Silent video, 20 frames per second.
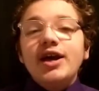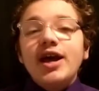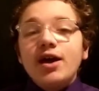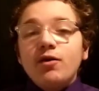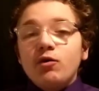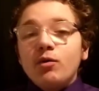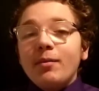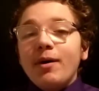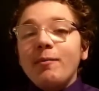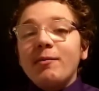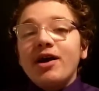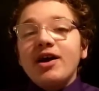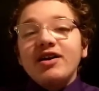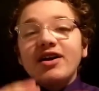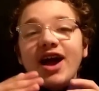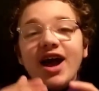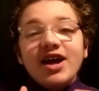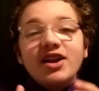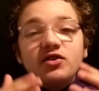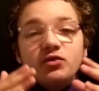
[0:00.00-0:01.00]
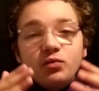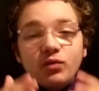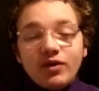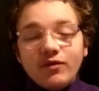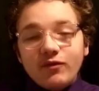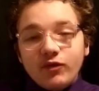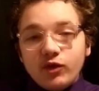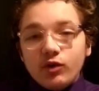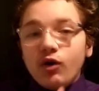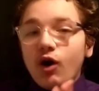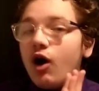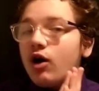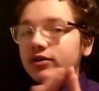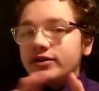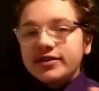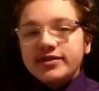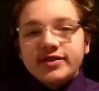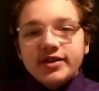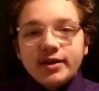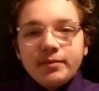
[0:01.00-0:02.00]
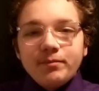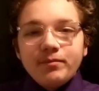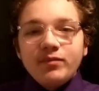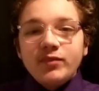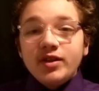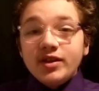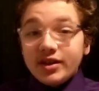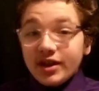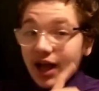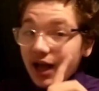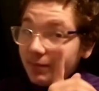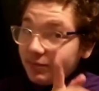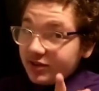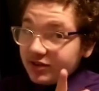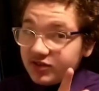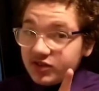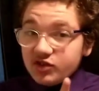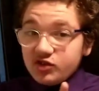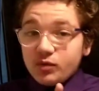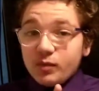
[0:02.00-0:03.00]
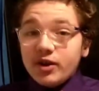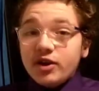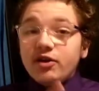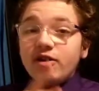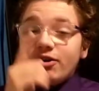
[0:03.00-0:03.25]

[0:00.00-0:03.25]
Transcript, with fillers: And remember how God is with you all the time. God bless each one of you.